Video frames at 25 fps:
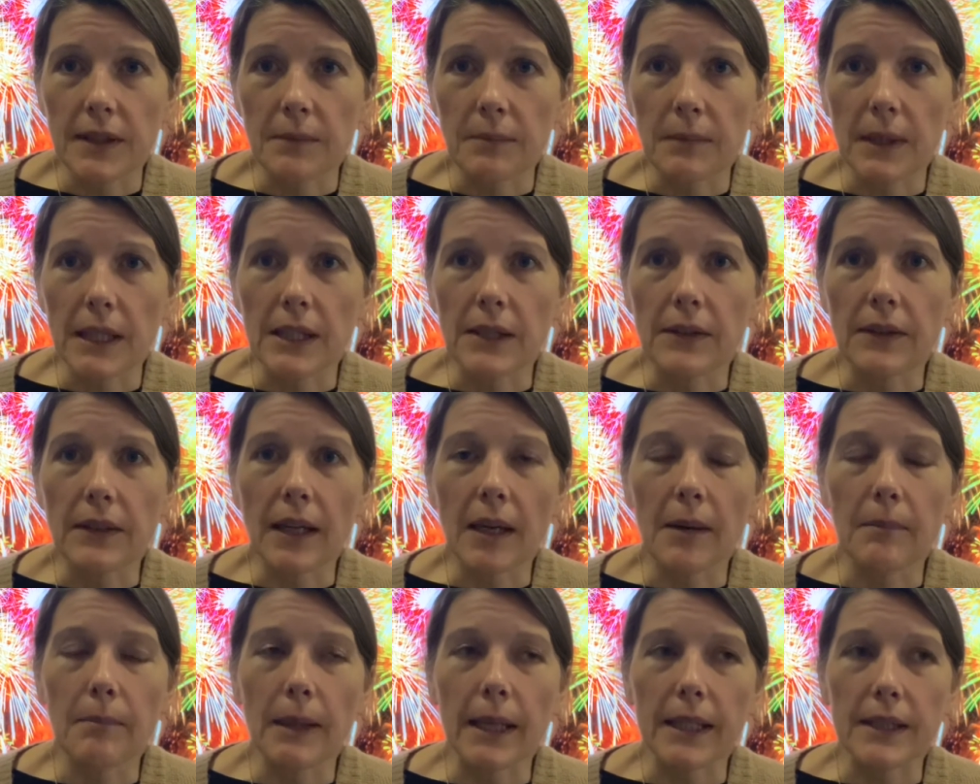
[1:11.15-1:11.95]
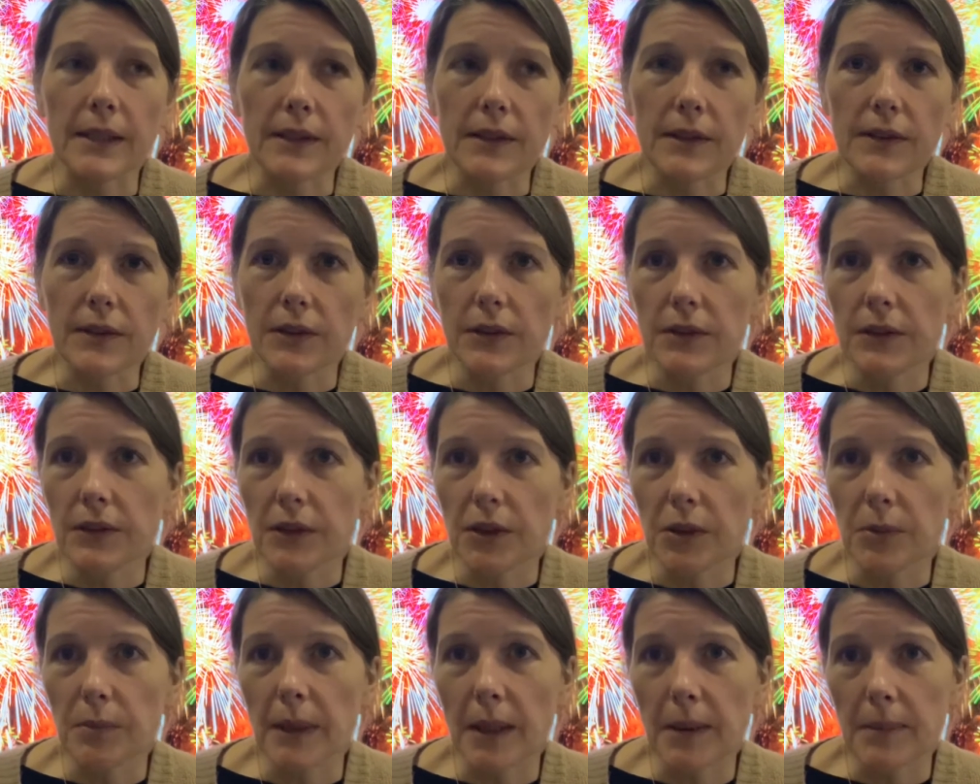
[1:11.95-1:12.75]
And when you come back to school,
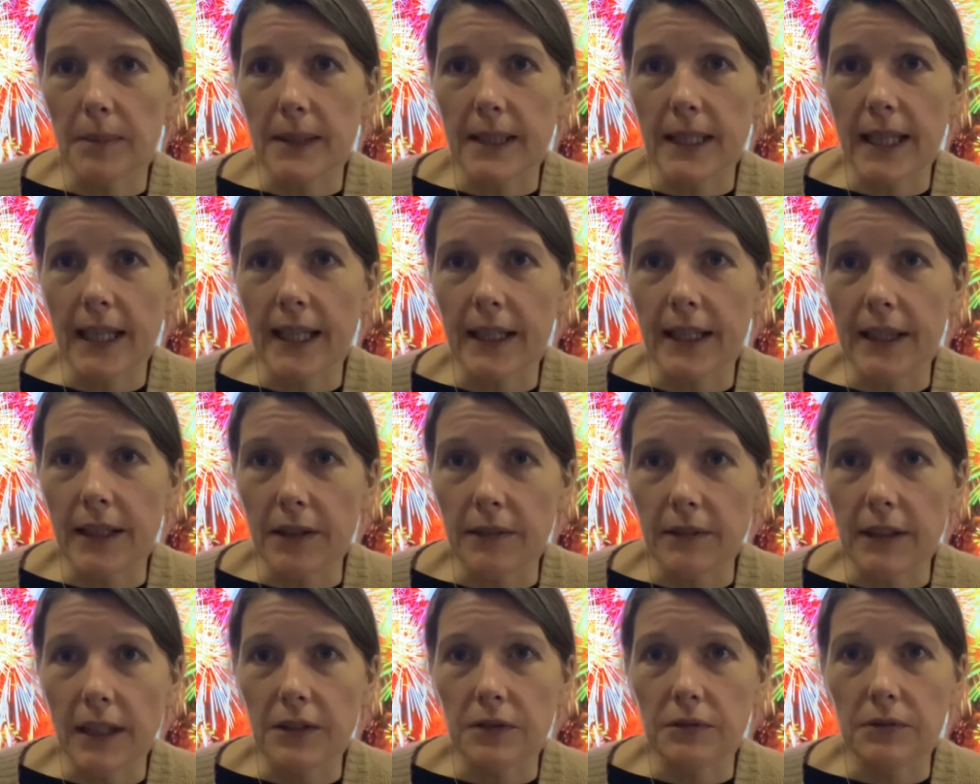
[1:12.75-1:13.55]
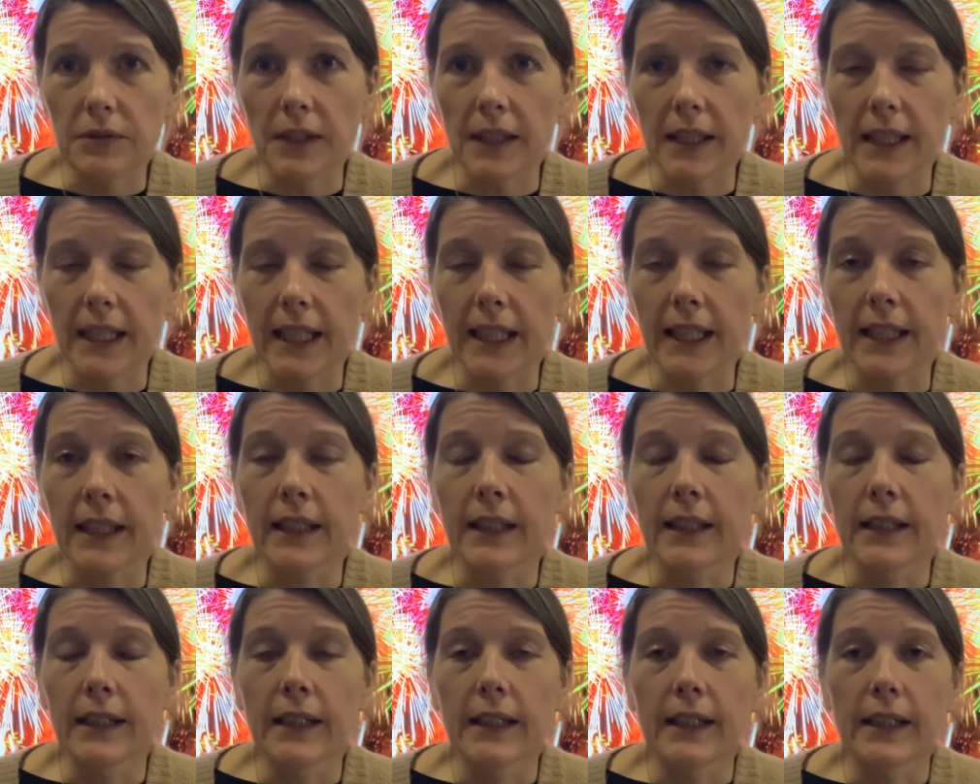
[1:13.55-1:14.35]
you'll be able to hit the ground running
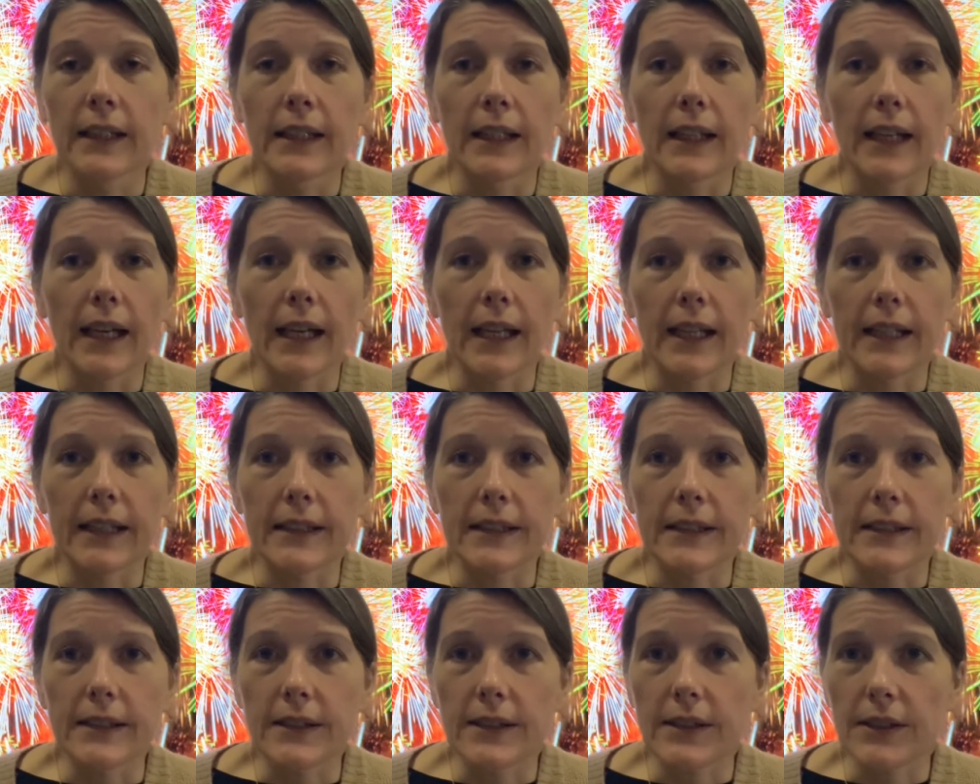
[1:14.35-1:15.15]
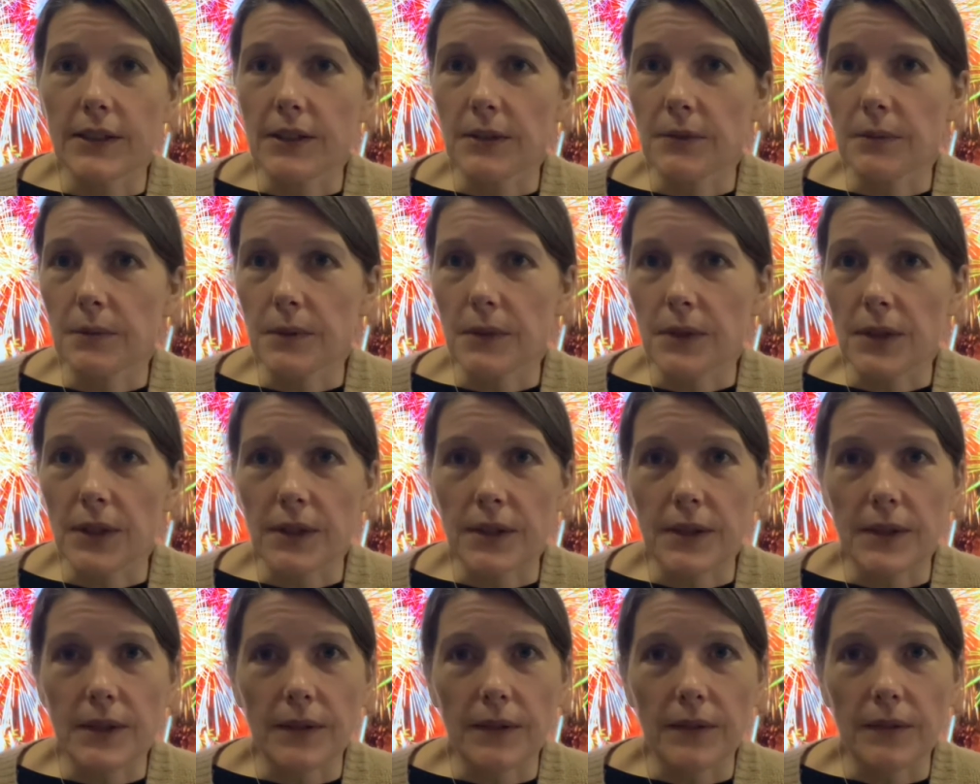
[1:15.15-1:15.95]
and you will
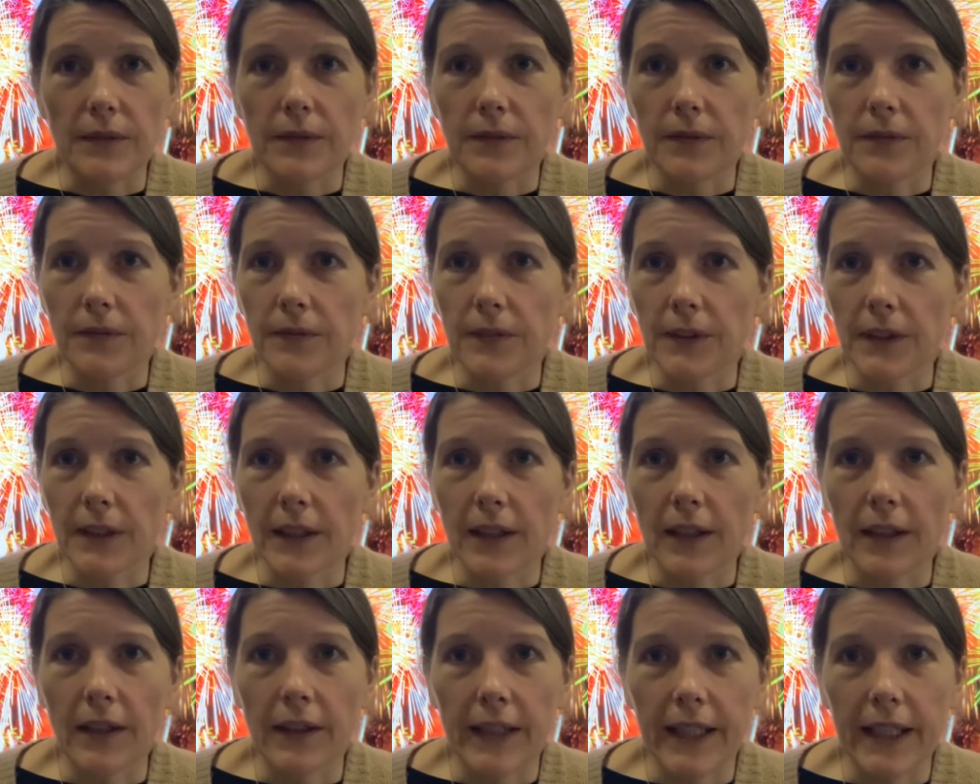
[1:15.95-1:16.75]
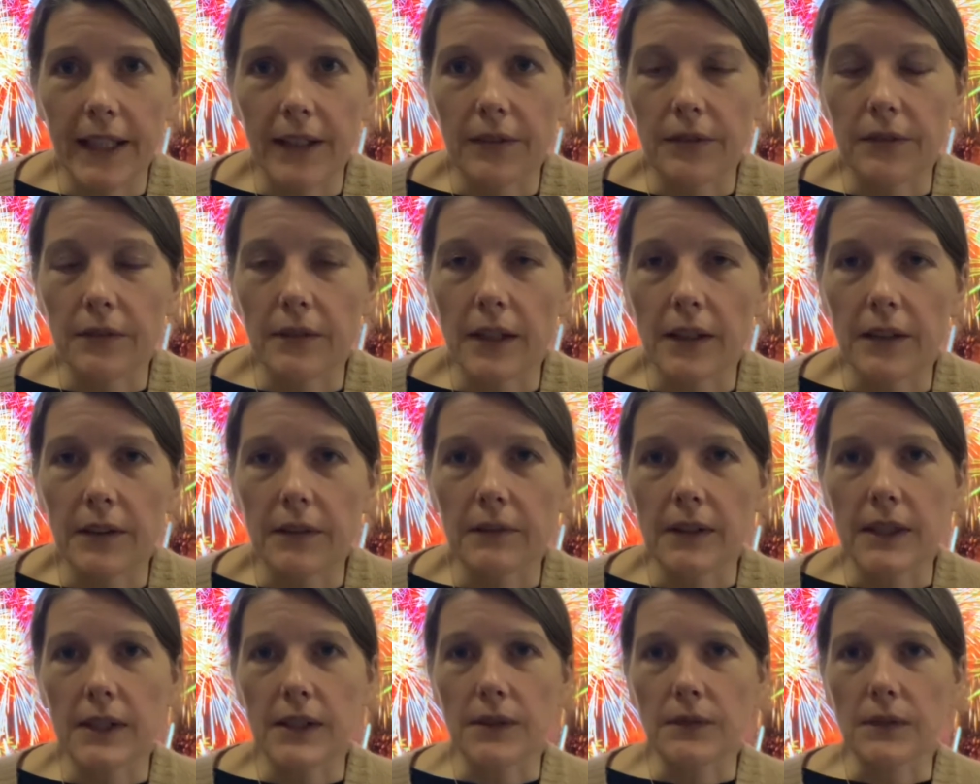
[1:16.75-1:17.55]
just fly throughout the
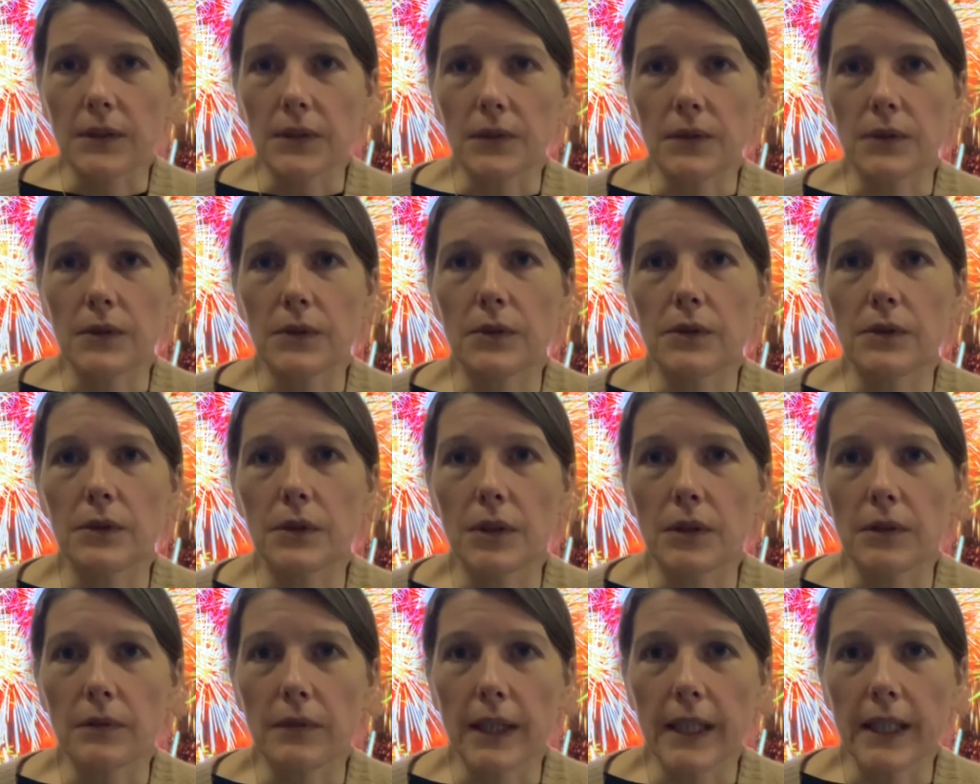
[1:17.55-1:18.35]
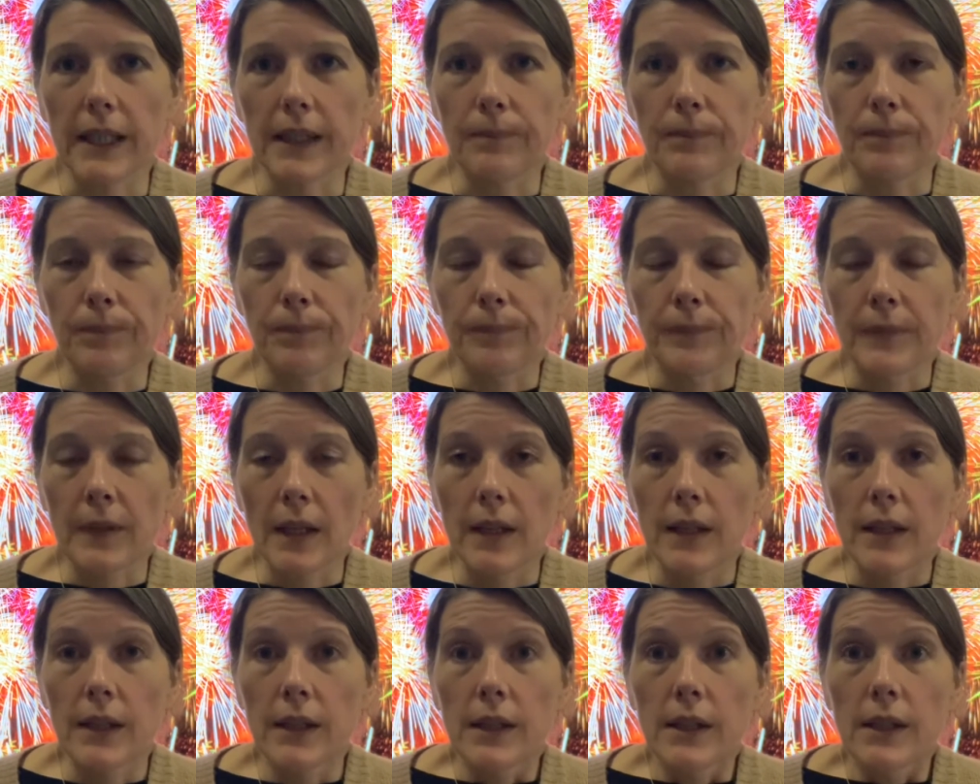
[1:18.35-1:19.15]
rest of your school career.
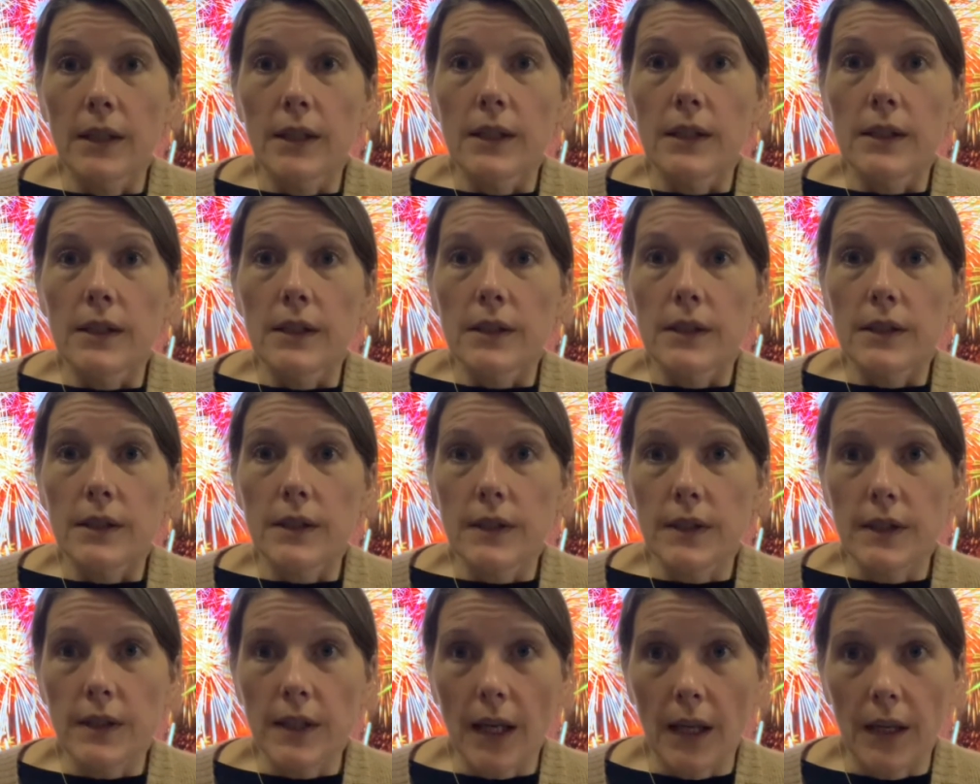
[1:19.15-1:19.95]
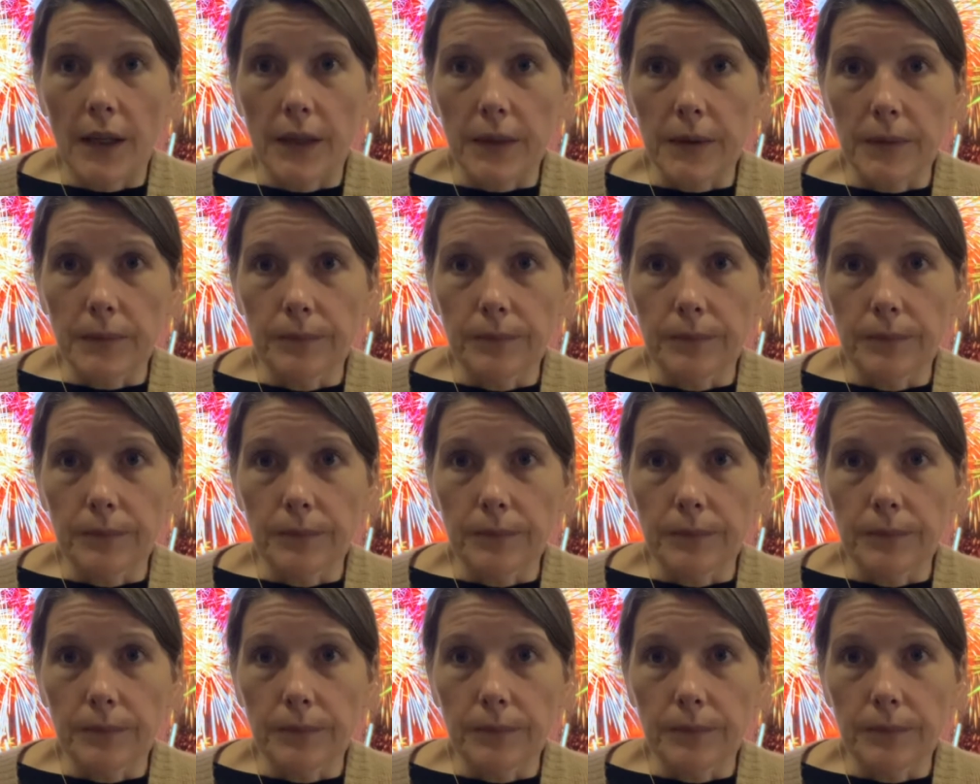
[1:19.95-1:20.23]
So